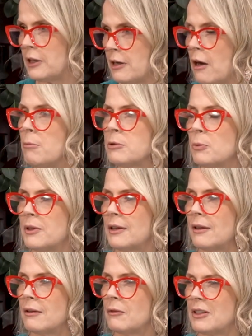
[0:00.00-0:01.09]
and it helps with
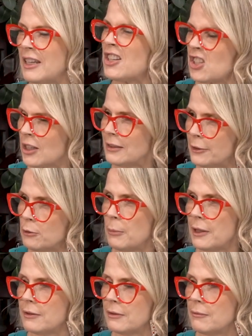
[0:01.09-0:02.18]
the itching a little bit.